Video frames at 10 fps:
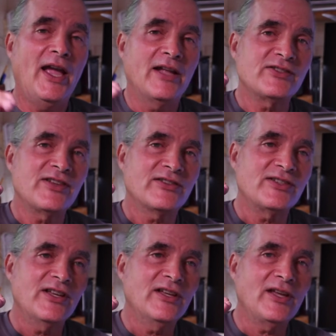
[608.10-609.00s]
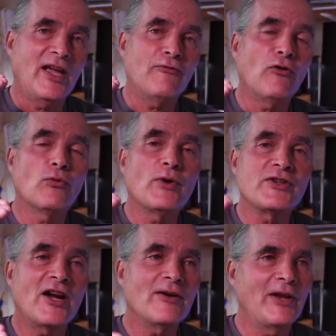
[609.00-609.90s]
At sixty, at full
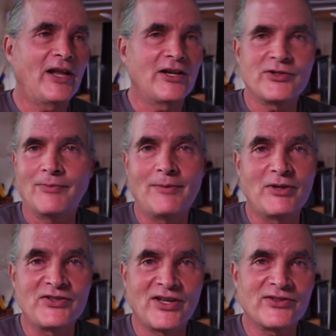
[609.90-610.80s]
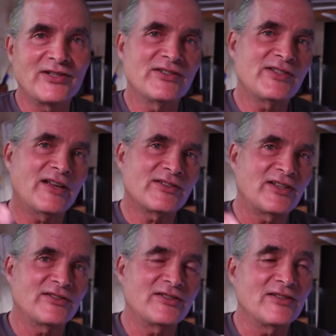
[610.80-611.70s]
retirement age, it may be sixty-six,
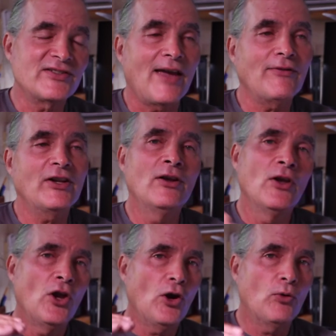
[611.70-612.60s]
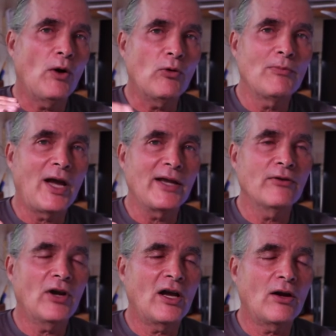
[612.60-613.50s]
sixty-seven, what will my
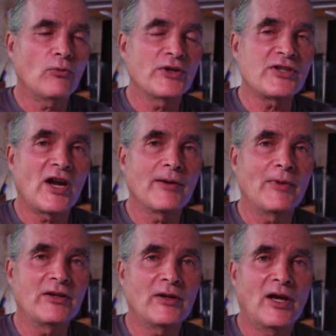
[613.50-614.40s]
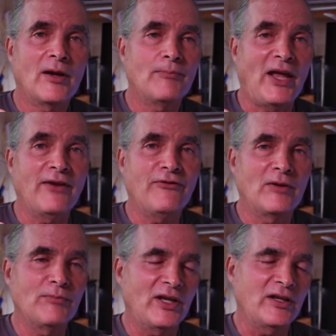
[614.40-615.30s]
uh, retirement uh,
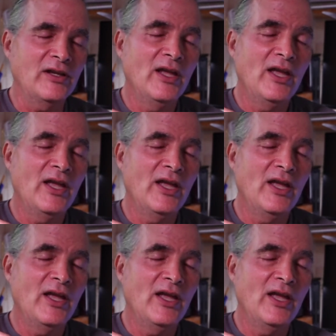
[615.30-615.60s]
benefit be?